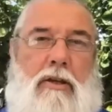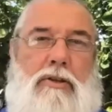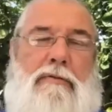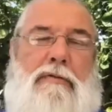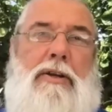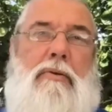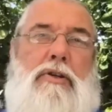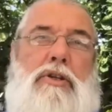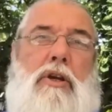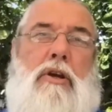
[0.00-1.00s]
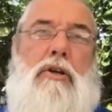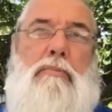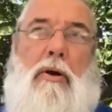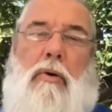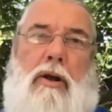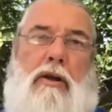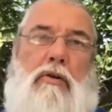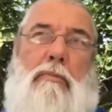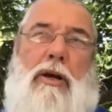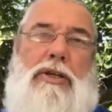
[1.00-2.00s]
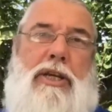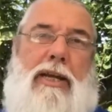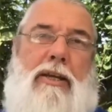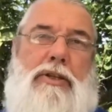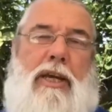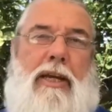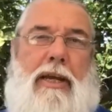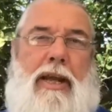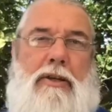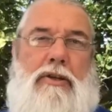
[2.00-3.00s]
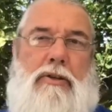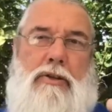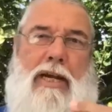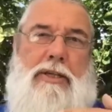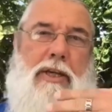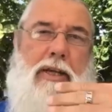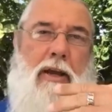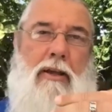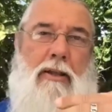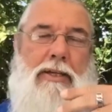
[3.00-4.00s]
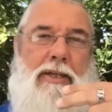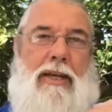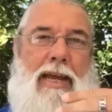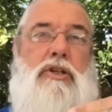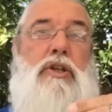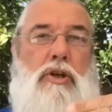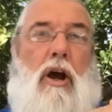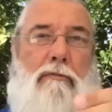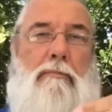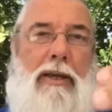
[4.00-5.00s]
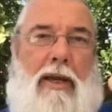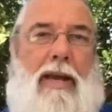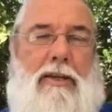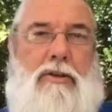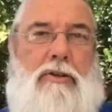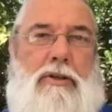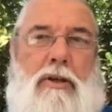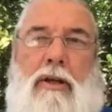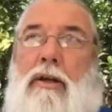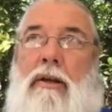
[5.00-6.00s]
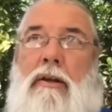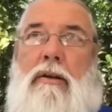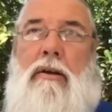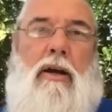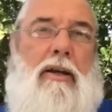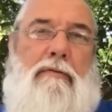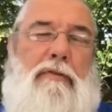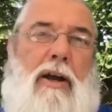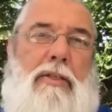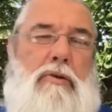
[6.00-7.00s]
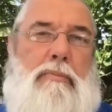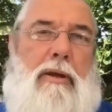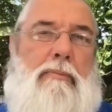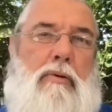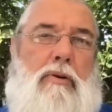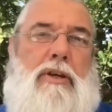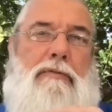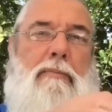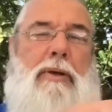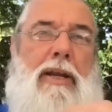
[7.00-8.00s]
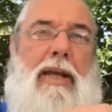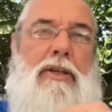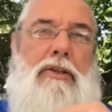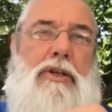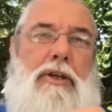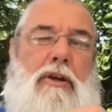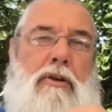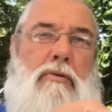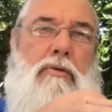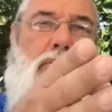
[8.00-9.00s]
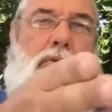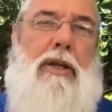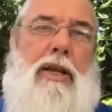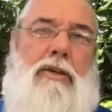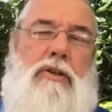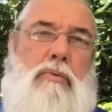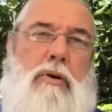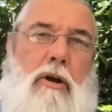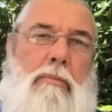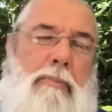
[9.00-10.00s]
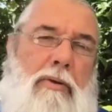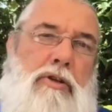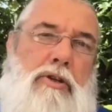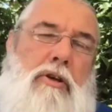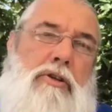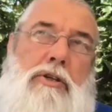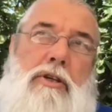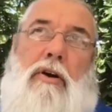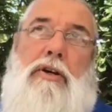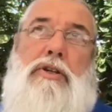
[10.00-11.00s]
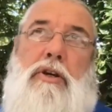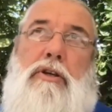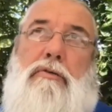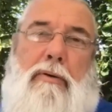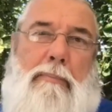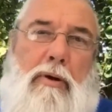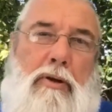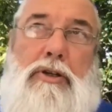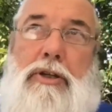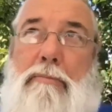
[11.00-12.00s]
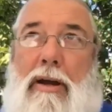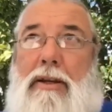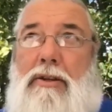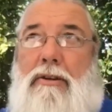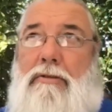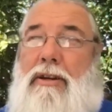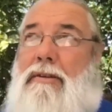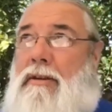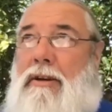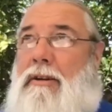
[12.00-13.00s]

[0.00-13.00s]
So if I do a search by what I call my second tier connections, that's connections of my connections. I can find those people because if I'm connected to you, your connections will come up in the searches. If I search for a purchasing manager in